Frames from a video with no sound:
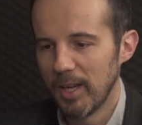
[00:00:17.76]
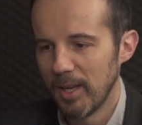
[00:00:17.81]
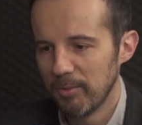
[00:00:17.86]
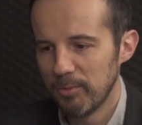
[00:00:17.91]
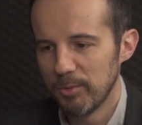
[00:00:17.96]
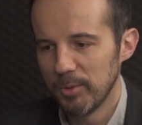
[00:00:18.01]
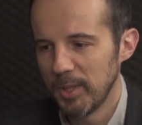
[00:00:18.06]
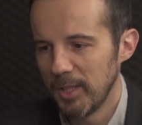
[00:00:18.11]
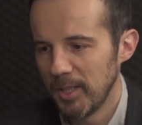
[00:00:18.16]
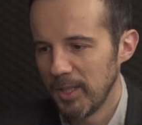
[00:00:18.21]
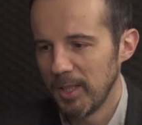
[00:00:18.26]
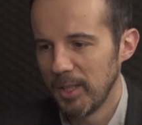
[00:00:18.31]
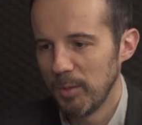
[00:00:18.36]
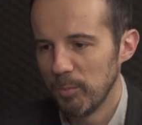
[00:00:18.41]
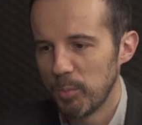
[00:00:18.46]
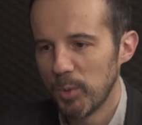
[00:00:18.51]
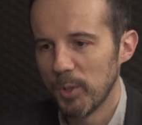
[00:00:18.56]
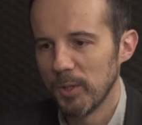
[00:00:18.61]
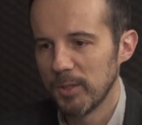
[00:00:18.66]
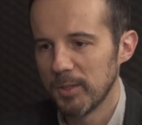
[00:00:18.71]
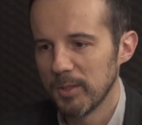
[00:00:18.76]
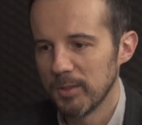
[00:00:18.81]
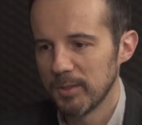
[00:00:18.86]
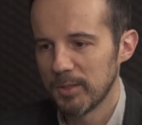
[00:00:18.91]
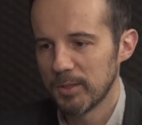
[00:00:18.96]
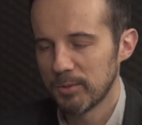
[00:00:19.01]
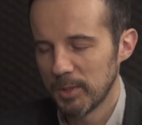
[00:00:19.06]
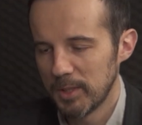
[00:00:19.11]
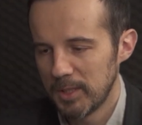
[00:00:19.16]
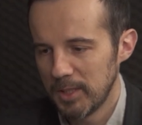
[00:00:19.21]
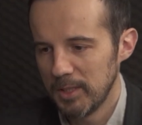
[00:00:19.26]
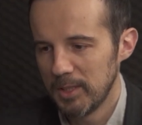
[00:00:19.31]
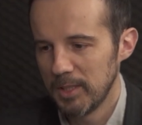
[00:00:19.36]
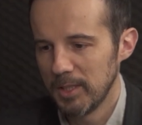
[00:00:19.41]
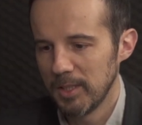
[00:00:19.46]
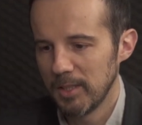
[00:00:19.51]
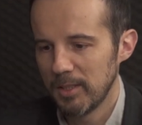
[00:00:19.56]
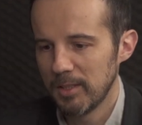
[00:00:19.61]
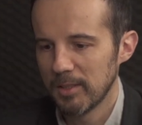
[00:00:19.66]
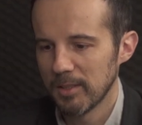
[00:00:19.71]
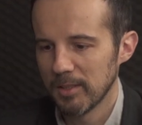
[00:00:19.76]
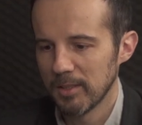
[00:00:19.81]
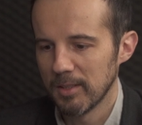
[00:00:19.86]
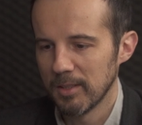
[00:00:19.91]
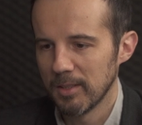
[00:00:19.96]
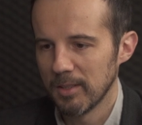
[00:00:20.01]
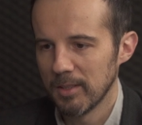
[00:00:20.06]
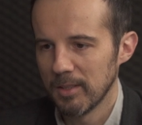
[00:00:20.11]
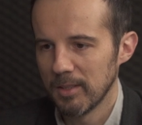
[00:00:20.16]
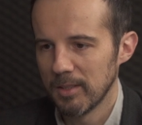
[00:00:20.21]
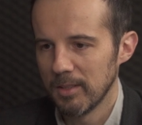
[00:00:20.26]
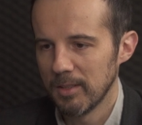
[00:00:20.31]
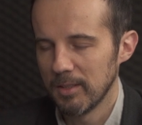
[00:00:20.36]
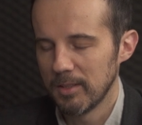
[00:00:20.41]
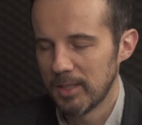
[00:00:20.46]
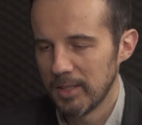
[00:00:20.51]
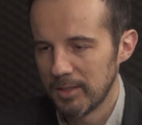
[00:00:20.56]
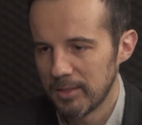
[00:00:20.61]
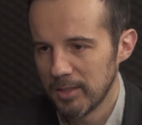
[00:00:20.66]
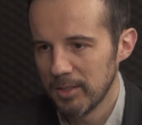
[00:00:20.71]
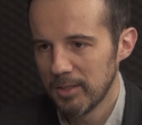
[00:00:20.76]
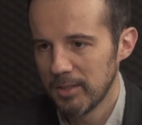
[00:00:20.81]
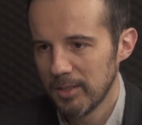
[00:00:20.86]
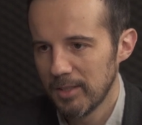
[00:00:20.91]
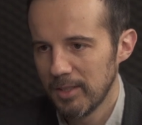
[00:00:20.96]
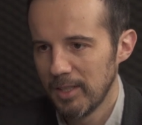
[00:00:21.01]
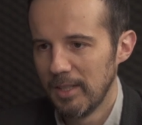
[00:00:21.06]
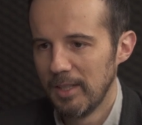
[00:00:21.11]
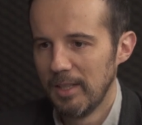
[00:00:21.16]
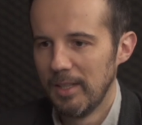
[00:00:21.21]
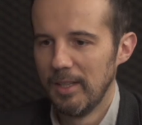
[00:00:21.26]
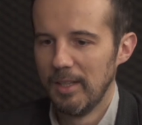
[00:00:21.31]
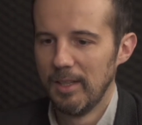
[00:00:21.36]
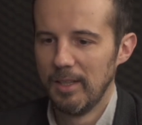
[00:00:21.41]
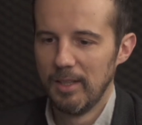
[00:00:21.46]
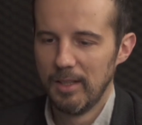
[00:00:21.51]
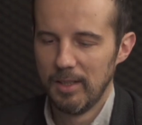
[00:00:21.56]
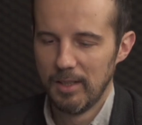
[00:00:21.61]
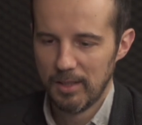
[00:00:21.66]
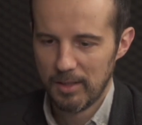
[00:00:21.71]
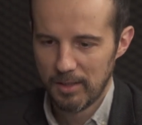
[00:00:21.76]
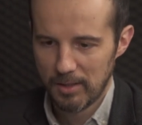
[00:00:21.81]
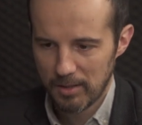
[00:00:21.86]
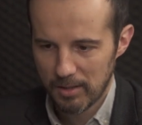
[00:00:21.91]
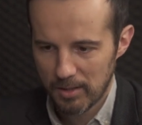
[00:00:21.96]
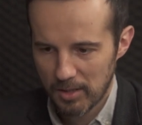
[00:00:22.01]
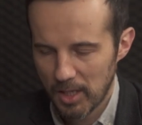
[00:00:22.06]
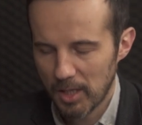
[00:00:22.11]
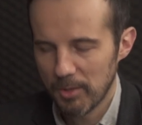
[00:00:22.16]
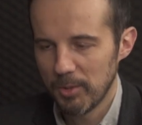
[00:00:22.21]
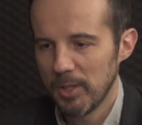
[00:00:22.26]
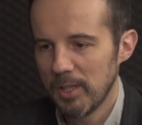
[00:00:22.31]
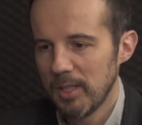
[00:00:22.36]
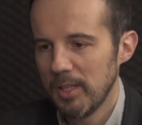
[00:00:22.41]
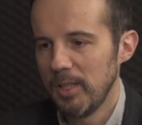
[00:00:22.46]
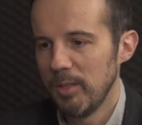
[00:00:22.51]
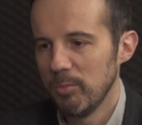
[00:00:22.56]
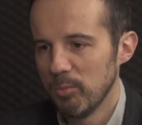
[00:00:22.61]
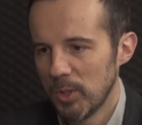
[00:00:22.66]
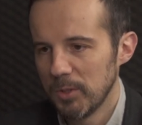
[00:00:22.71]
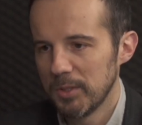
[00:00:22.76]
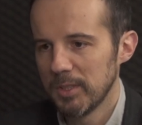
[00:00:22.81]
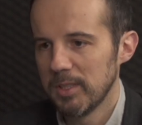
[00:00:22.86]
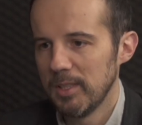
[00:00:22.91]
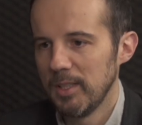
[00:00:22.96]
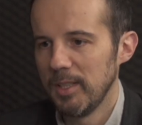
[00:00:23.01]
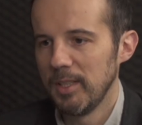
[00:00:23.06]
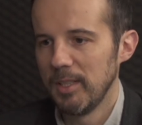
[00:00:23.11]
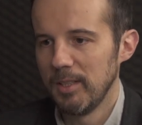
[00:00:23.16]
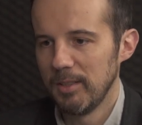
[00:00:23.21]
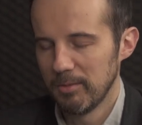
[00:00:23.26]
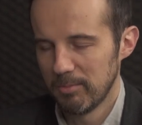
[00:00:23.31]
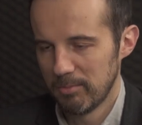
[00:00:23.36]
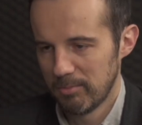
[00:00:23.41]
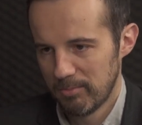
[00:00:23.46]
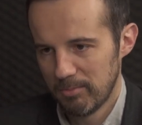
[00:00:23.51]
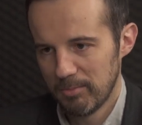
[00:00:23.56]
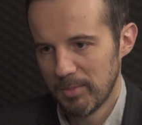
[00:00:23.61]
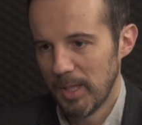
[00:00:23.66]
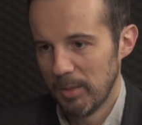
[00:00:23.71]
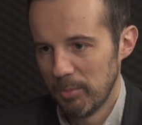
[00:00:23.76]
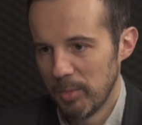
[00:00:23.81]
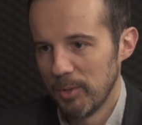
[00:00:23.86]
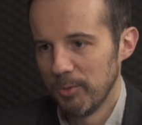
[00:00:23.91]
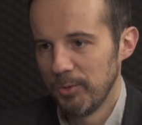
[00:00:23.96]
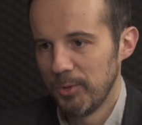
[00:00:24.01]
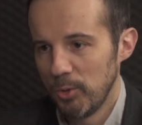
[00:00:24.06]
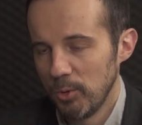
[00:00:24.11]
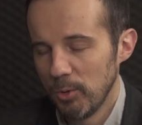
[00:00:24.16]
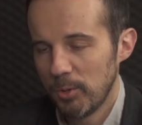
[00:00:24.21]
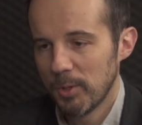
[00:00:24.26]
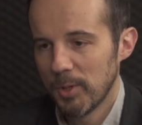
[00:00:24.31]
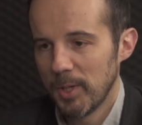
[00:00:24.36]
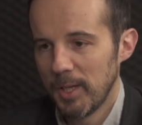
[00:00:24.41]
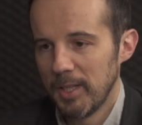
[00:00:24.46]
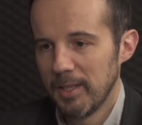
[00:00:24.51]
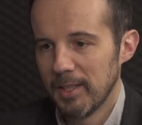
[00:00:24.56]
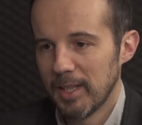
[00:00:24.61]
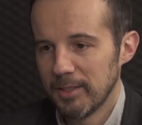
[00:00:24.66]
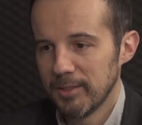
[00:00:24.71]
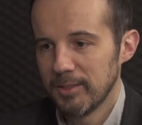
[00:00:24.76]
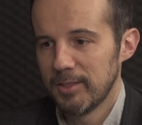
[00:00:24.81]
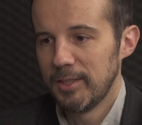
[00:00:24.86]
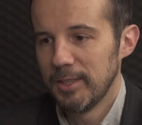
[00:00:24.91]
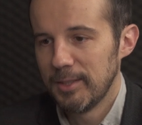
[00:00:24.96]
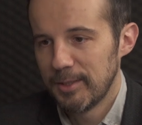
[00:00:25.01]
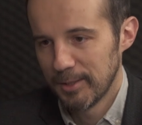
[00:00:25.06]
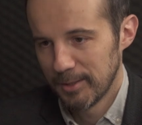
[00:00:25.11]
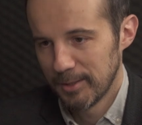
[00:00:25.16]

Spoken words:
every important strategic decision. Currently, mostly about Ukraine, as this